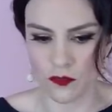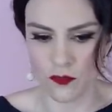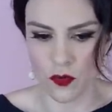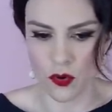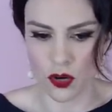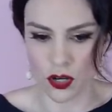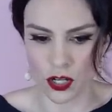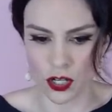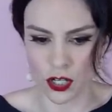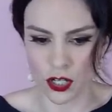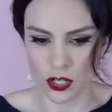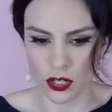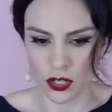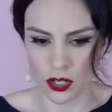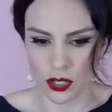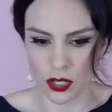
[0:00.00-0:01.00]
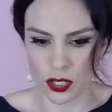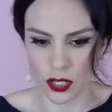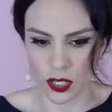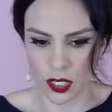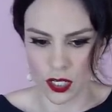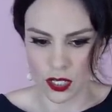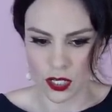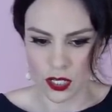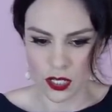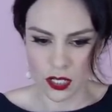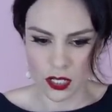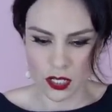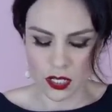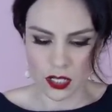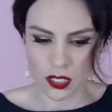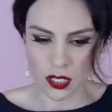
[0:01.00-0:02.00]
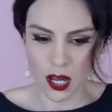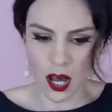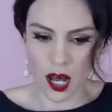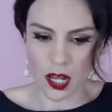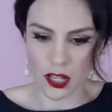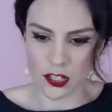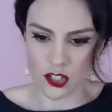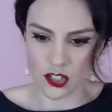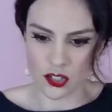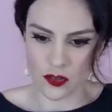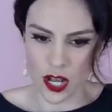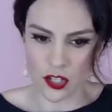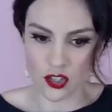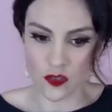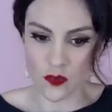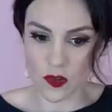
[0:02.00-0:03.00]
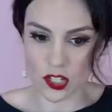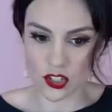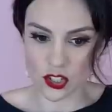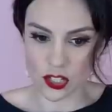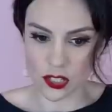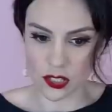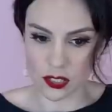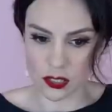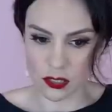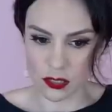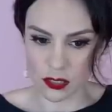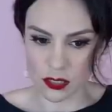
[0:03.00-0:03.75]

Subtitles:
for her college graduation.